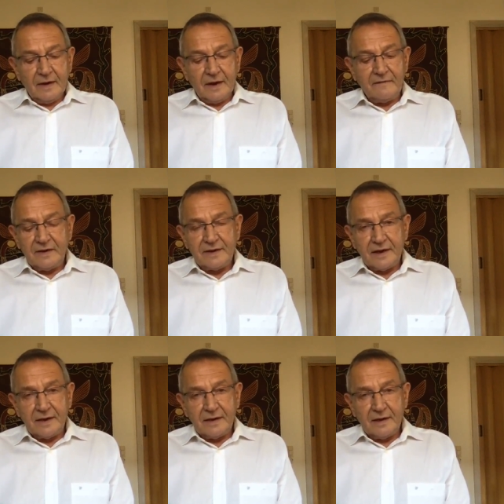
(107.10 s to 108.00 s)
Every
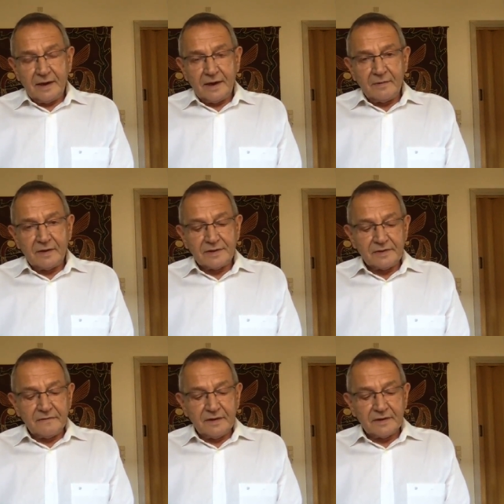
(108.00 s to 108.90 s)
day I am
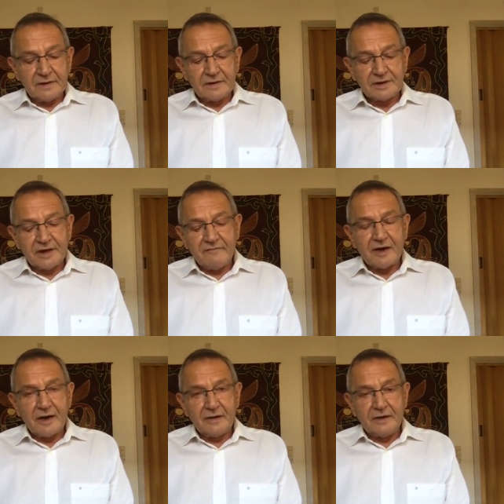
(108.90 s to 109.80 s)
receiving
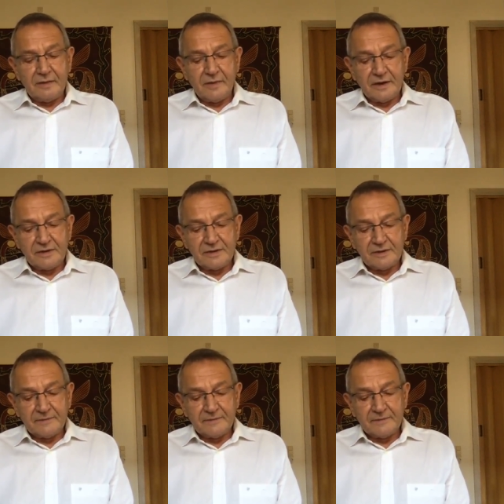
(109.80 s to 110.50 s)
several emails